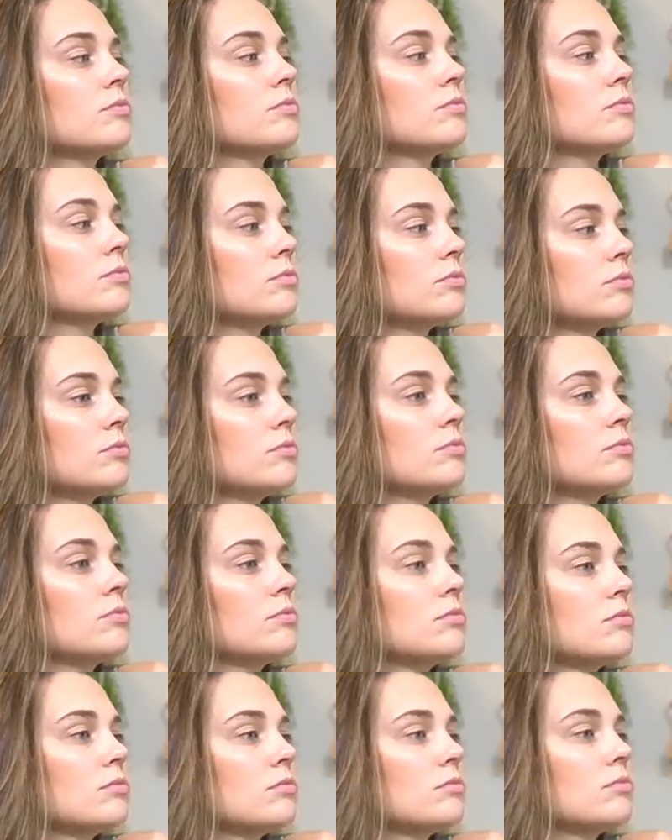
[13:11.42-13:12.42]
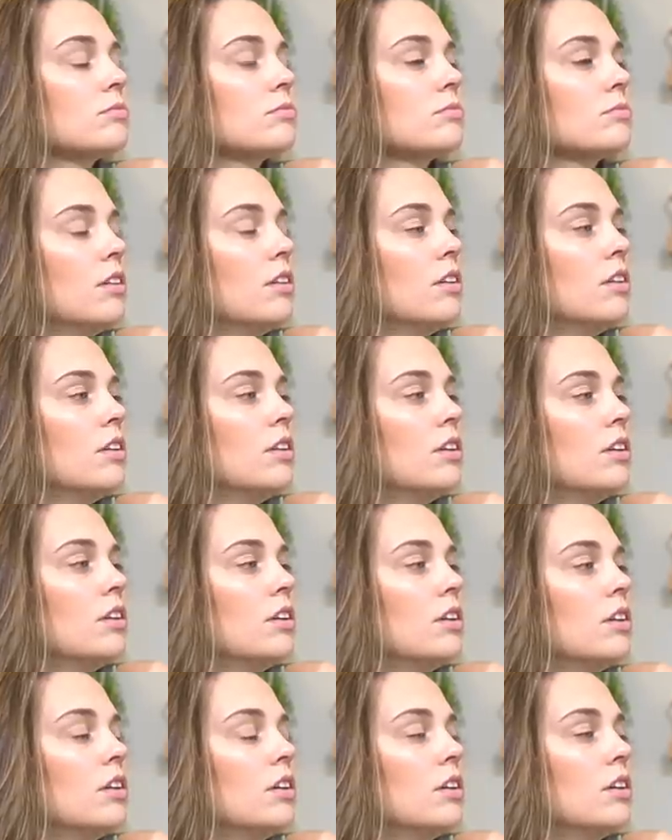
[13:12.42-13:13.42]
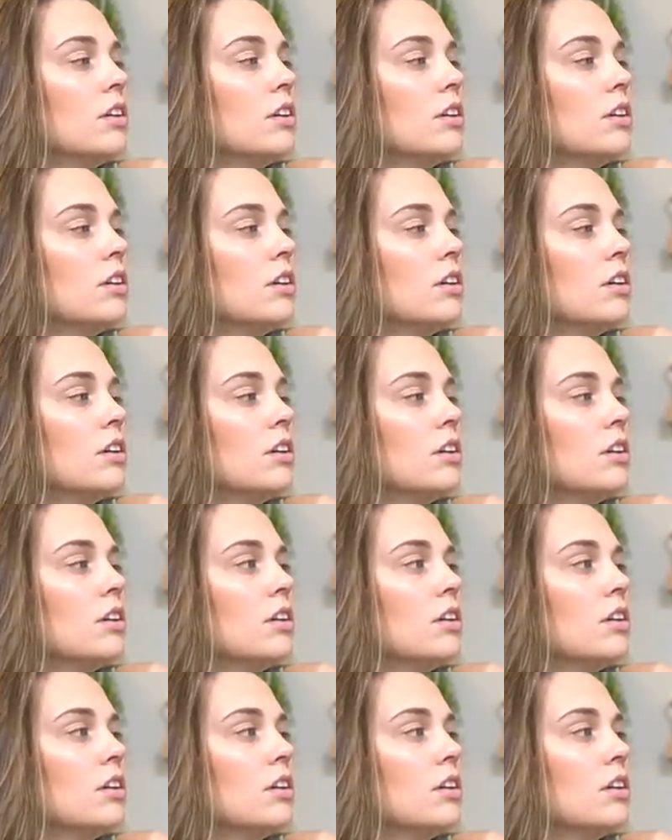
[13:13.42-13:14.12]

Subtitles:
No words are spoken by the person on screen.